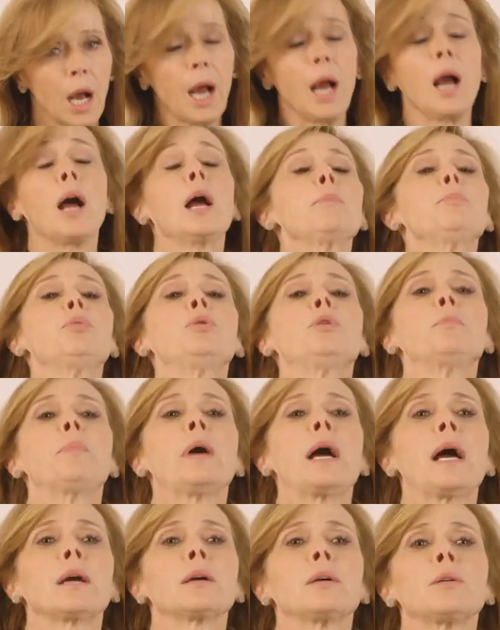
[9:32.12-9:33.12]
I pulled
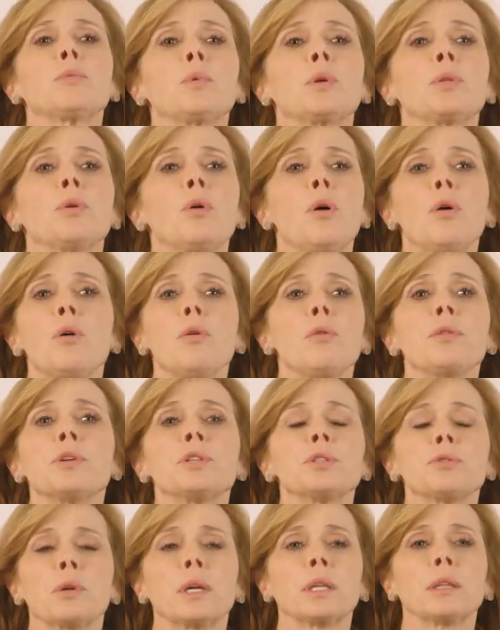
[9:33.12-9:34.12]
back with all the
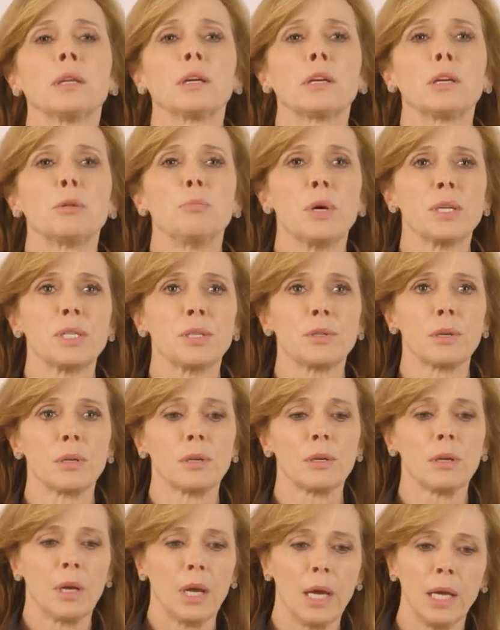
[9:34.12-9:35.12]
strength I could
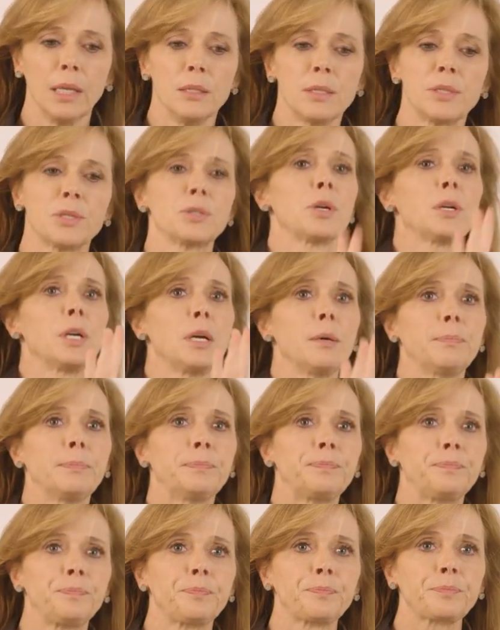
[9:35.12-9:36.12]
muster and stood up.
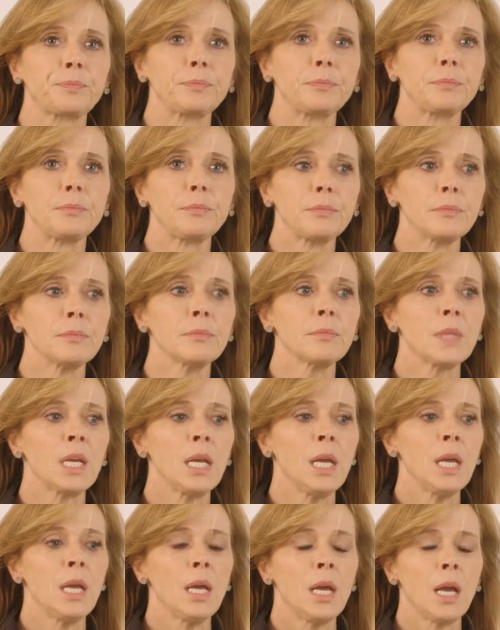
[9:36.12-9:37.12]

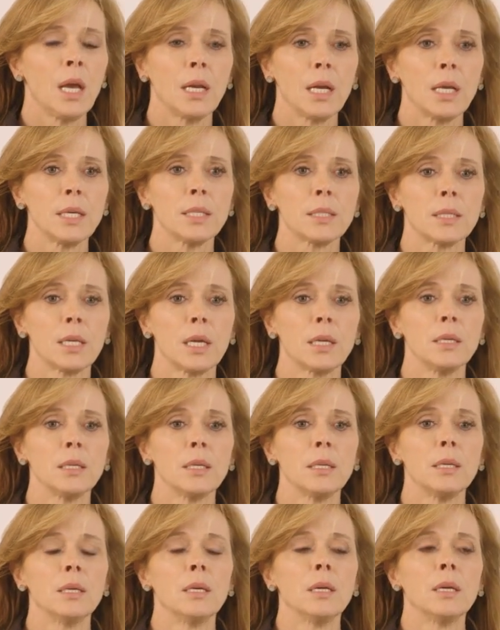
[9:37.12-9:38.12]
And I said,
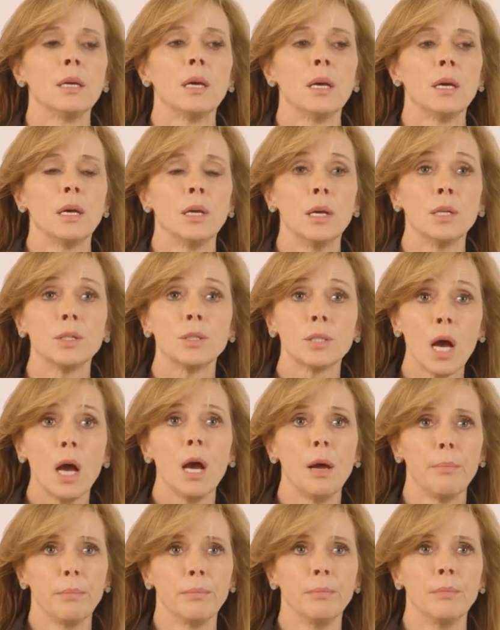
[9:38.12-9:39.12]

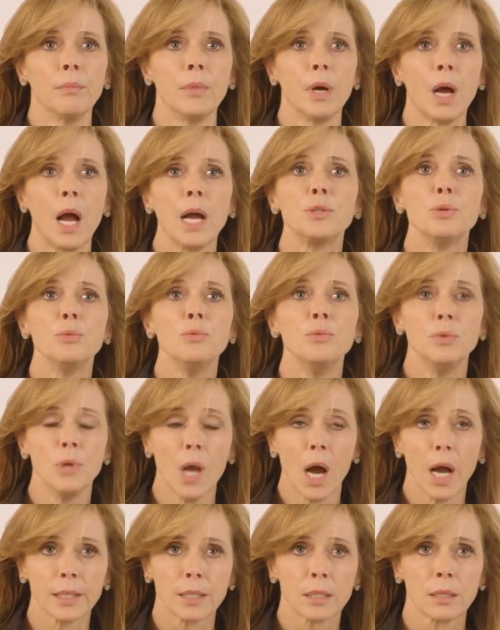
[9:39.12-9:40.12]
Tom, I do
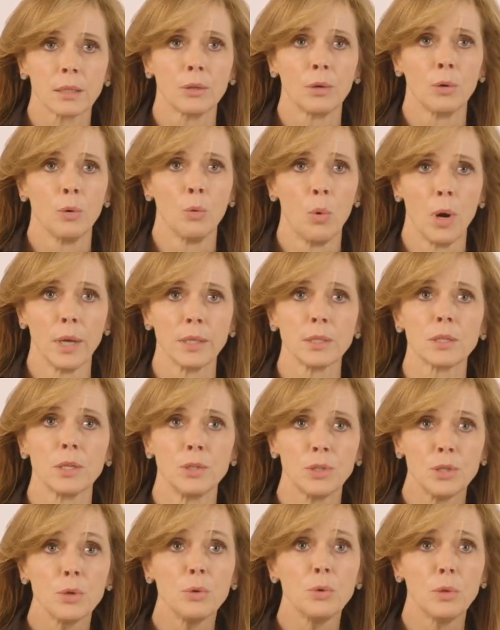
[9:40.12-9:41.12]
not want to
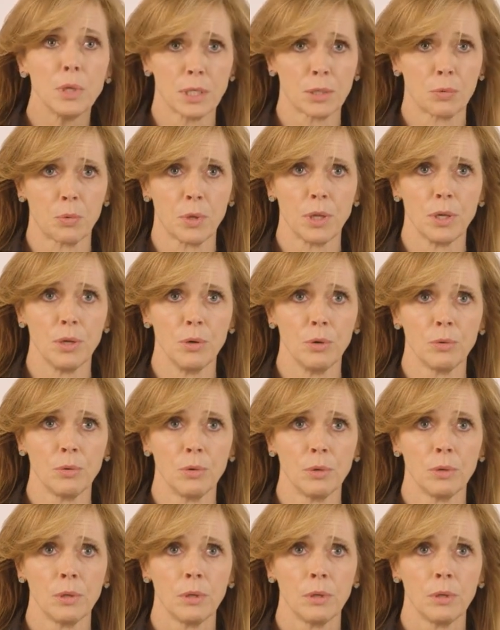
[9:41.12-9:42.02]
do this with you.